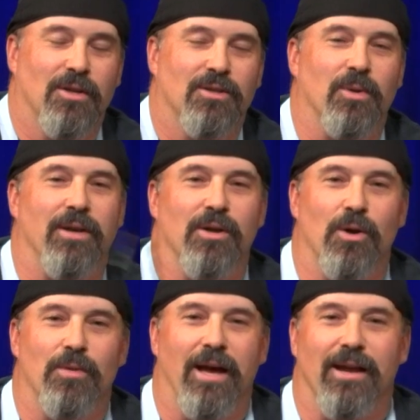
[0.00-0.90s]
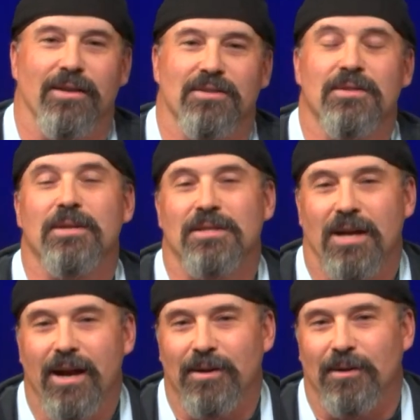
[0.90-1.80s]
So I know that is in the
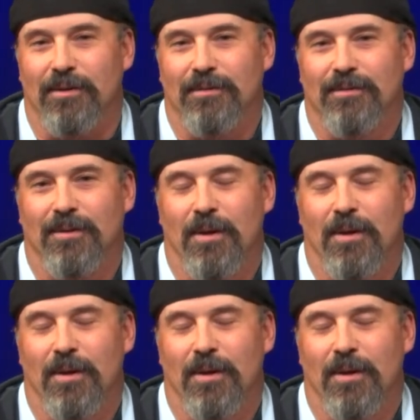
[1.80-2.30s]
title,